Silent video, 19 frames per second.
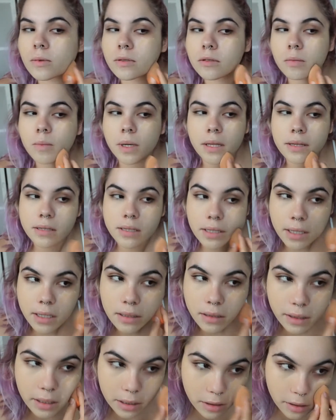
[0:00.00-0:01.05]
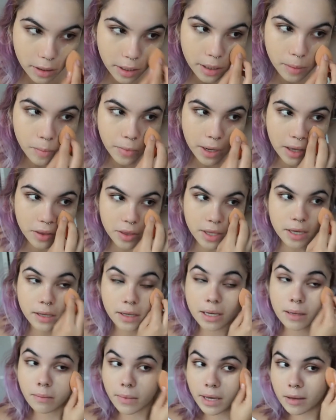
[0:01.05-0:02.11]
So by the second layer, I think,
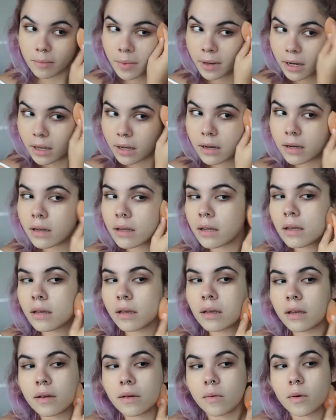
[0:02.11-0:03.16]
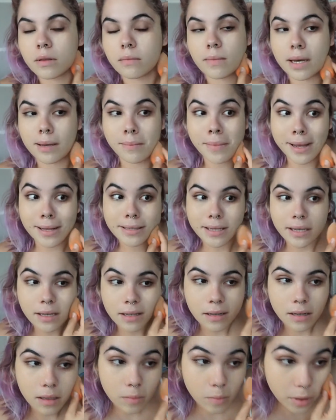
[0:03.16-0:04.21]
in my opinion, with my bad skin,
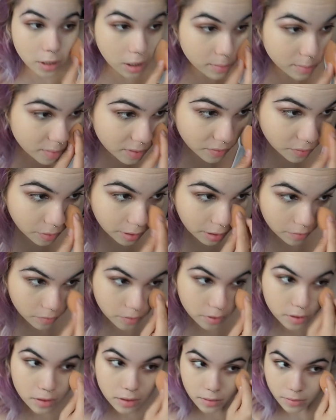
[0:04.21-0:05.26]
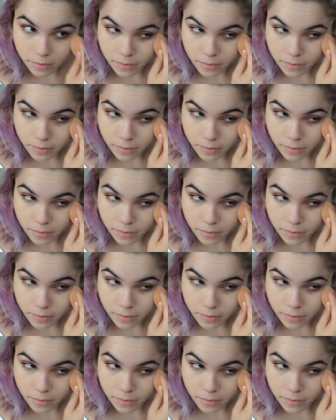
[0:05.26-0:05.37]
it becomes full coverage.